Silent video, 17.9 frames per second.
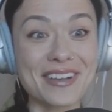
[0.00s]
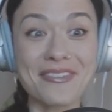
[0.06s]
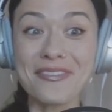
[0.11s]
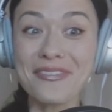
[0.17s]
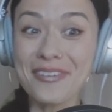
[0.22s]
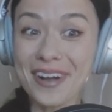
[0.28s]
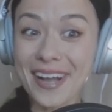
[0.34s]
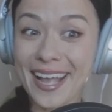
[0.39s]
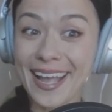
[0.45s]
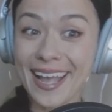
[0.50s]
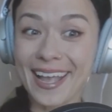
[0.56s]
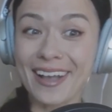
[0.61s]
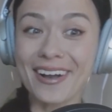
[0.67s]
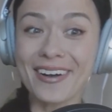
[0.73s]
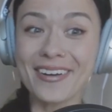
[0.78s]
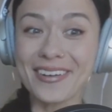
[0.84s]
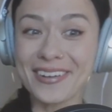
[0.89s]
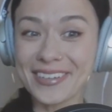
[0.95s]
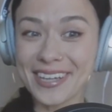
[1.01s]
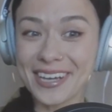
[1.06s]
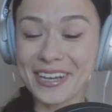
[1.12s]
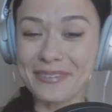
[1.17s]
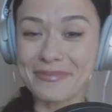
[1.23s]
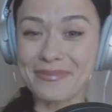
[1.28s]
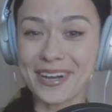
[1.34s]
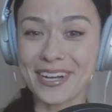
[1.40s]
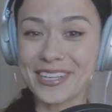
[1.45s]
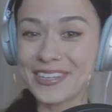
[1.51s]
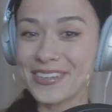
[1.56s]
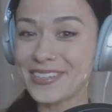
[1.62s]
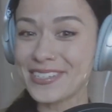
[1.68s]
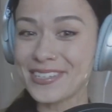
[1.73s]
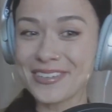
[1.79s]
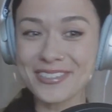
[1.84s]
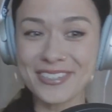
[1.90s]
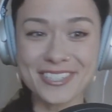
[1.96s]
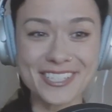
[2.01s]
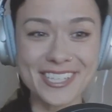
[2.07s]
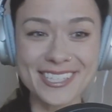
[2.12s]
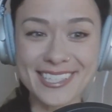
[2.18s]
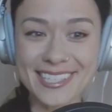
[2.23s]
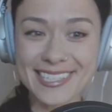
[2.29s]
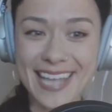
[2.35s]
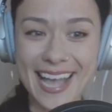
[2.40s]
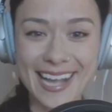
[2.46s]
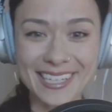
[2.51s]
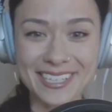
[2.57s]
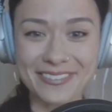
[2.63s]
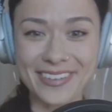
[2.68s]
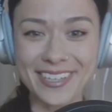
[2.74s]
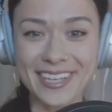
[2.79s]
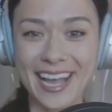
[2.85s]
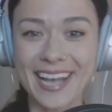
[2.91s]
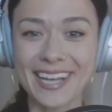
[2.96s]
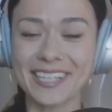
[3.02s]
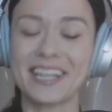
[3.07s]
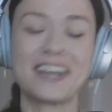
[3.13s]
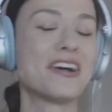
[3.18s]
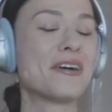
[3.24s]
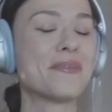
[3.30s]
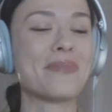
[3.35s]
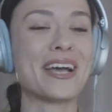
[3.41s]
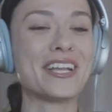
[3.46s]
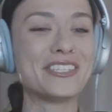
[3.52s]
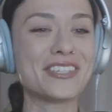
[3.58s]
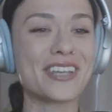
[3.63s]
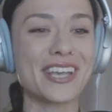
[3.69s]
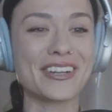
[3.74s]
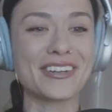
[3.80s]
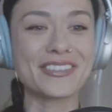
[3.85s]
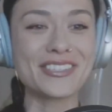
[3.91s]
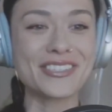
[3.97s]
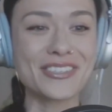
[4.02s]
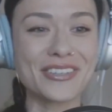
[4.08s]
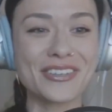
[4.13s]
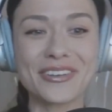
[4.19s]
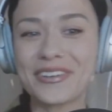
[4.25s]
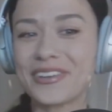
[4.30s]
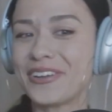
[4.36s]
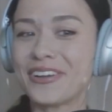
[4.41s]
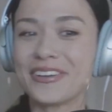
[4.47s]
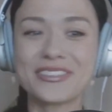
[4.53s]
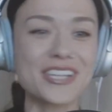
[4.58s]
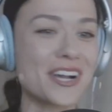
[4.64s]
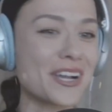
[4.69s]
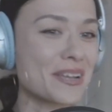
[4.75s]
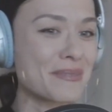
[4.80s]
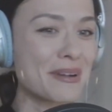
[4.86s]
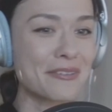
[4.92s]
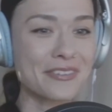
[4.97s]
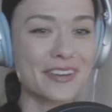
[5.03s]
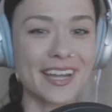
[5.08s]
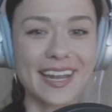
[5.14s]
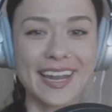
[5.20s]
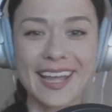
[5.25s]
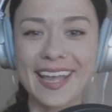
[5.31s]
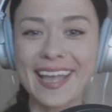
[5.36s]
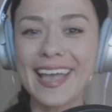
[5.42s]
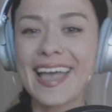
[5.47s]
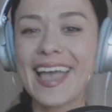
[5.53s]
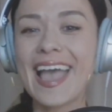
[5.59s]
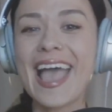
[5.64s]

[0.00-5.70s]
like, wait, hold up. Are you a social justice educator too? Talking about Freire.